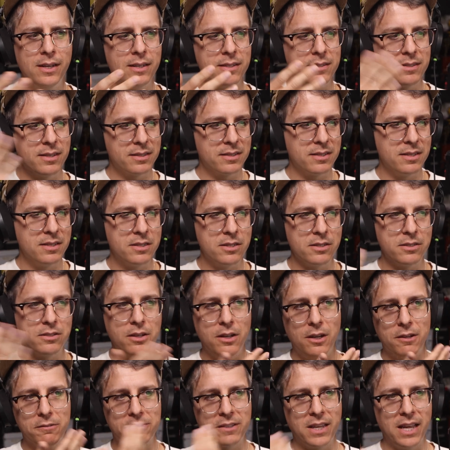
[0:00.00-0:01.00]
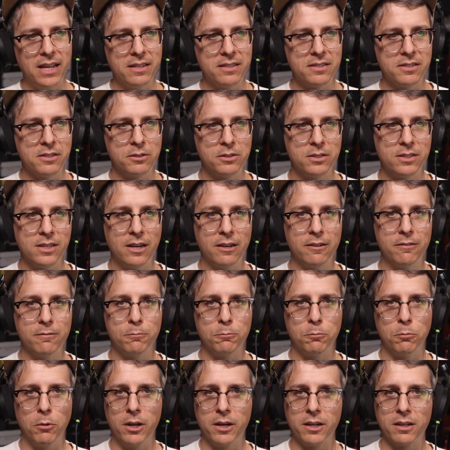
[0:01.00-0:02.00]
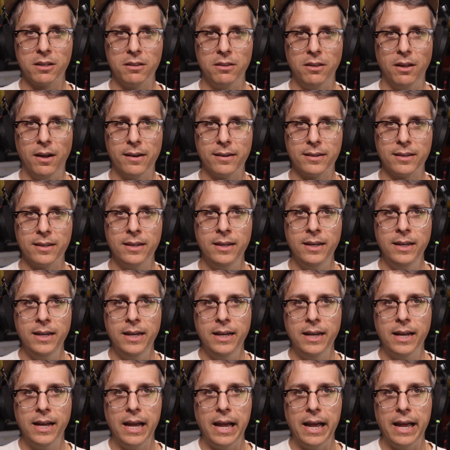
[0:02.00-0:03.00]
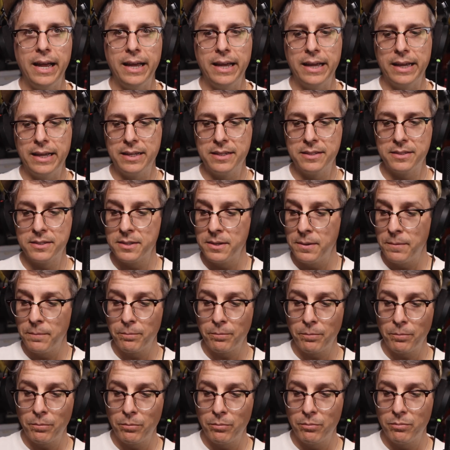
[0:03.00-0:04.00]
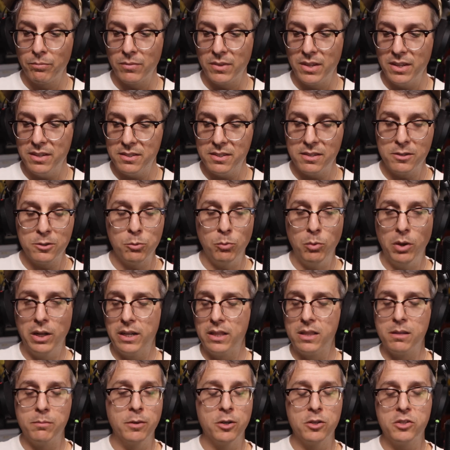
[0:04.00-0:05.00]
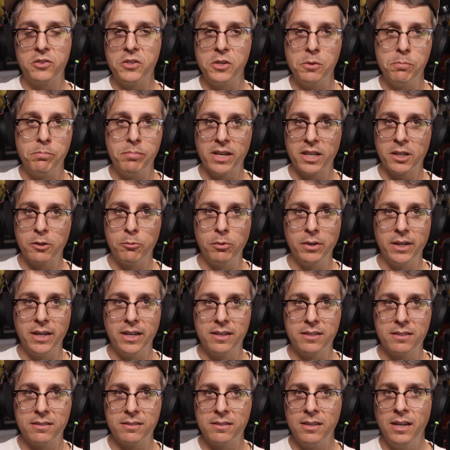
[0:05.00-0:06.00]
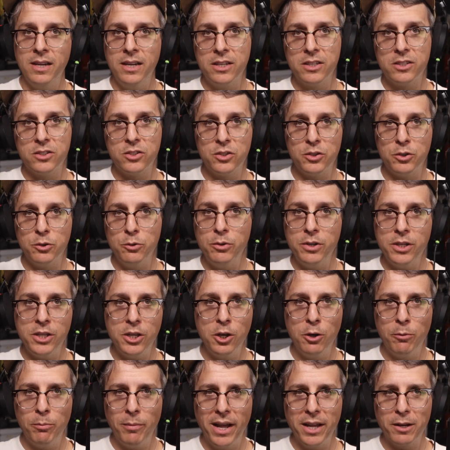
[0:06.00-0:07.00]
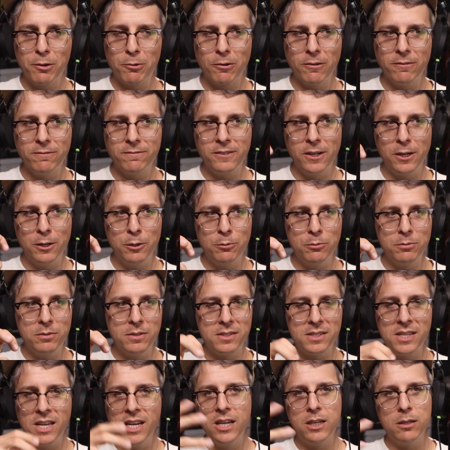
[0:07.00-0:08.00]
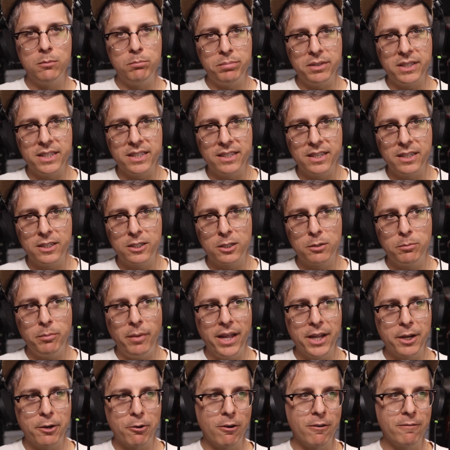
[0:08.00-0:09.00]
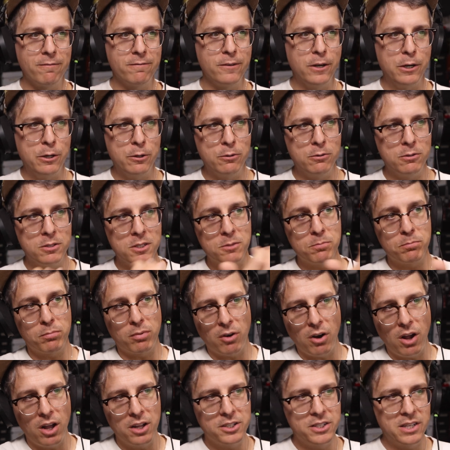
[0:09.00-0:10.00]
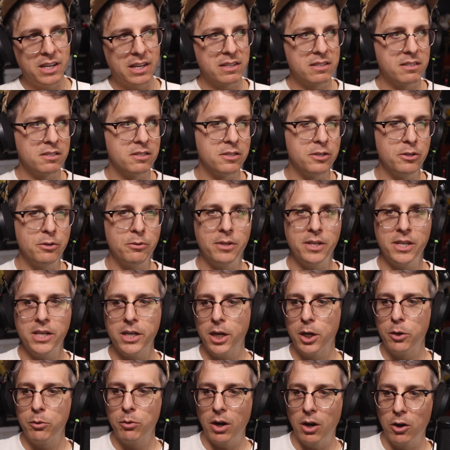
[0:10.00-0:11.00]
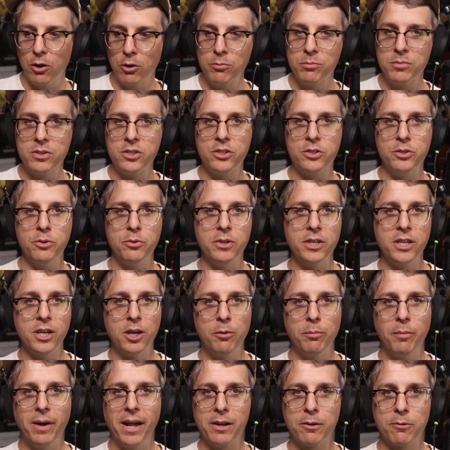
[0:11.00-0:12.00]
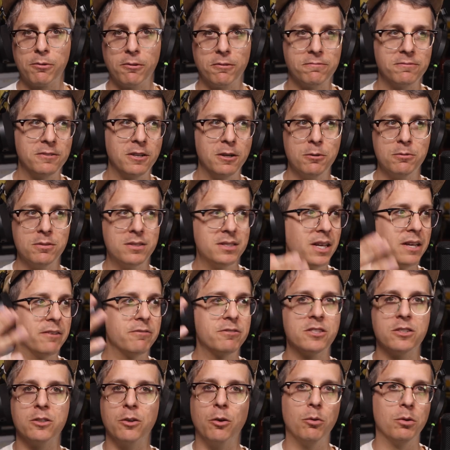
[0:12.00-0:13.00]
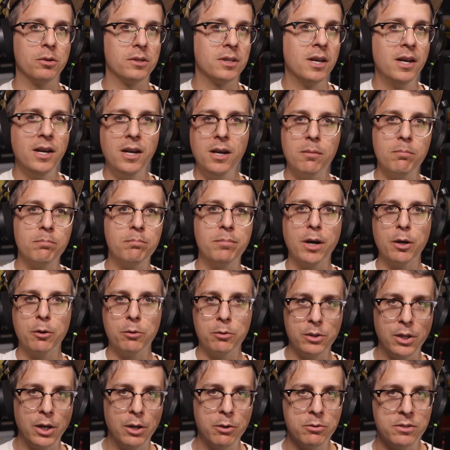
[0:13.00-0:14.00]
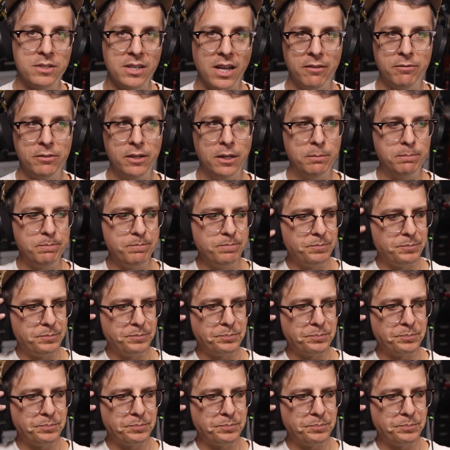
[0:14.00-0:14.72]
6 inches off, gain still set at 1 o'clock. And this is one of the most ubiquitous studio microphones, beginner microphones, project studio, home studio microphones. They've sold boatloads of them.